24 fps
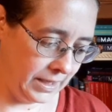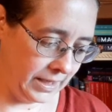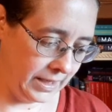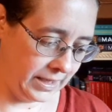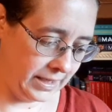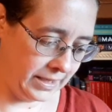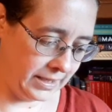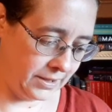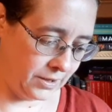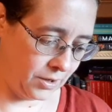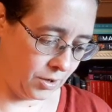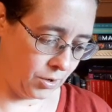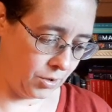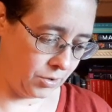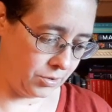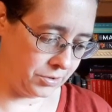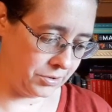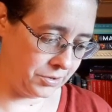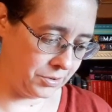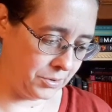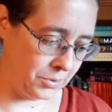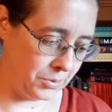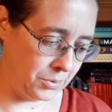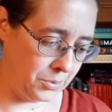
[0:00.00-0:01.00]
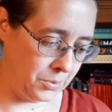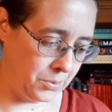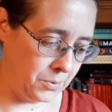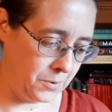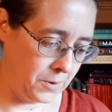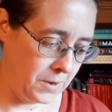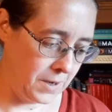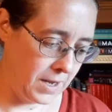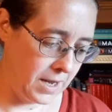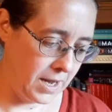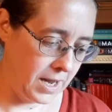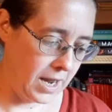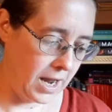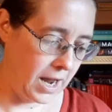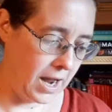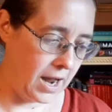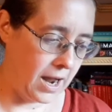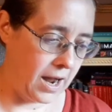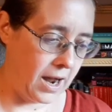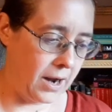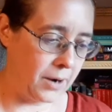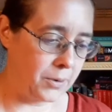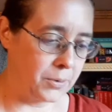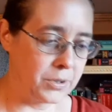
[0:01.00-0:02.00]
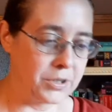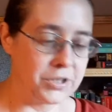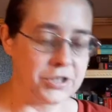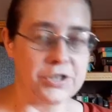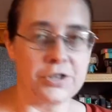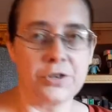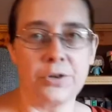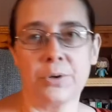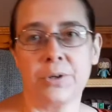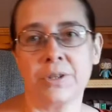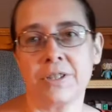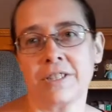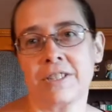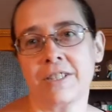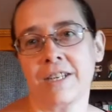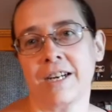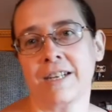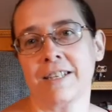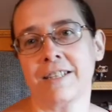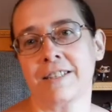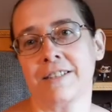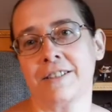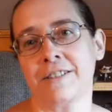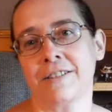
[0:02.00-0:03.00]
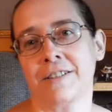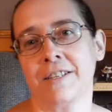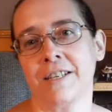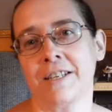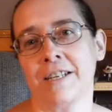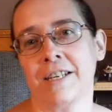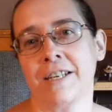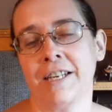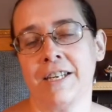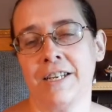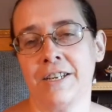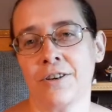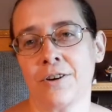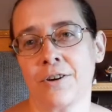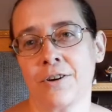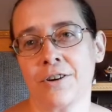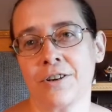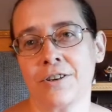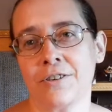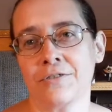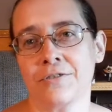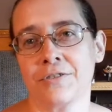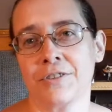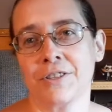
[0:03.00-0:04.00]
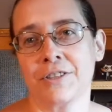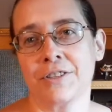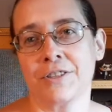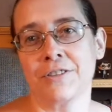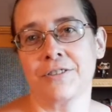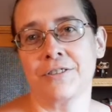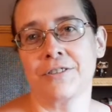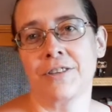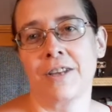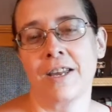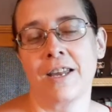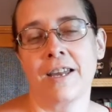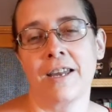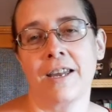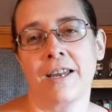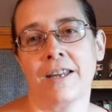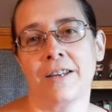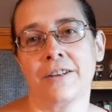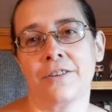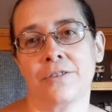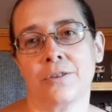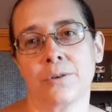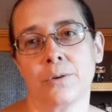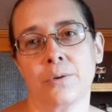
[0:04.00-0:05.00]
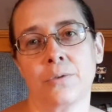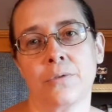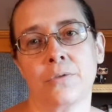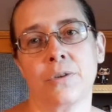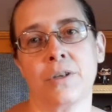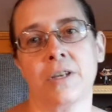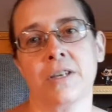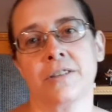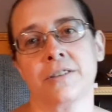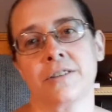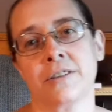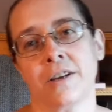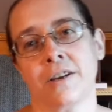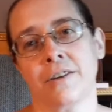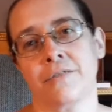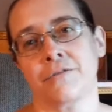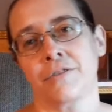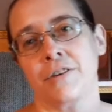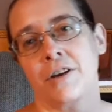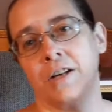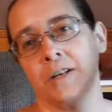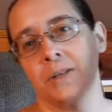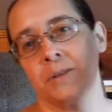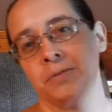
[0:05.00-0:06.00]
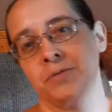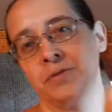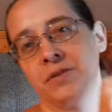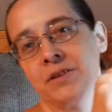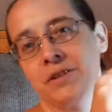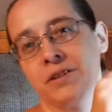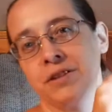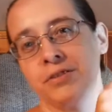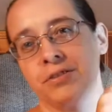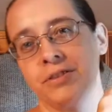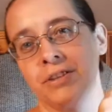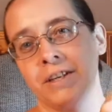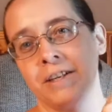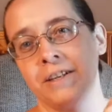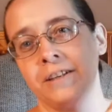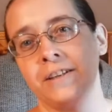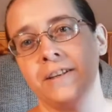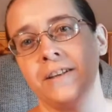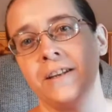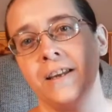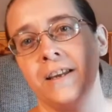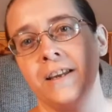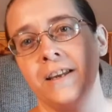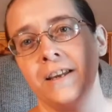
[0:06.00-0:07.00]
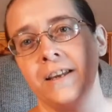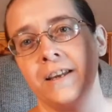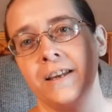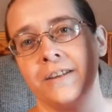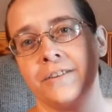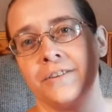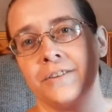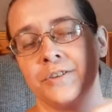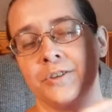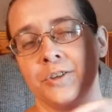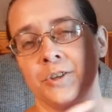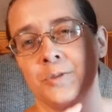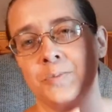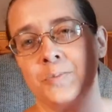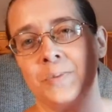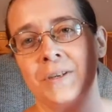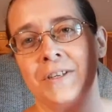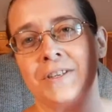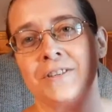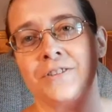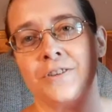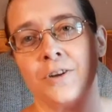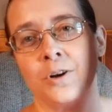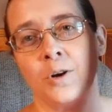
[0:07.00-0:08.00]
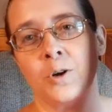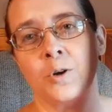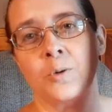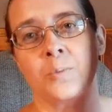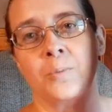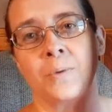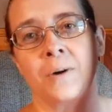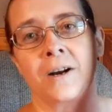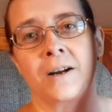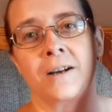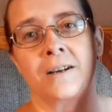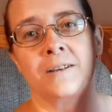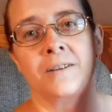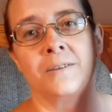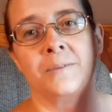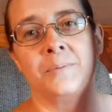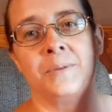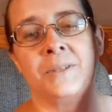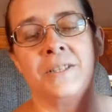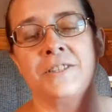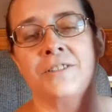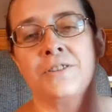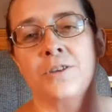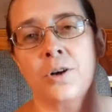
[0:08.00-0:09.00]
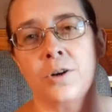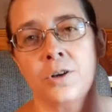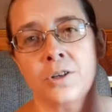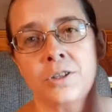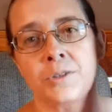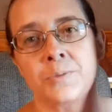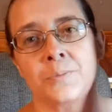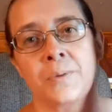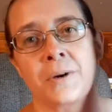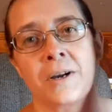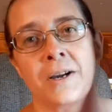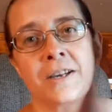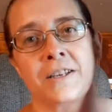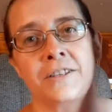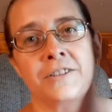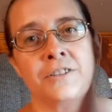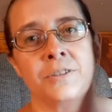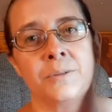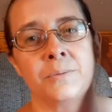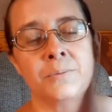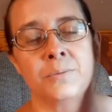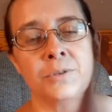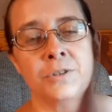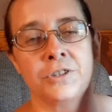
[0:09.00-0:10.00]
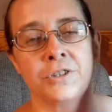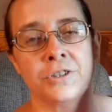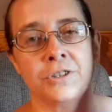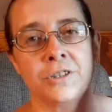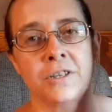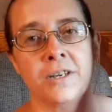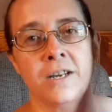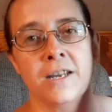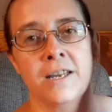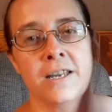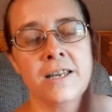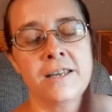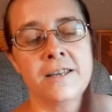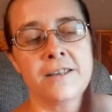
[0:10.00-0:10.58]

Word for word: And also, I was so excited to get an e-arc of this and so yes, I've got to fit this in. And this is Peace Talk by, Peace Talks by Jim Butcher.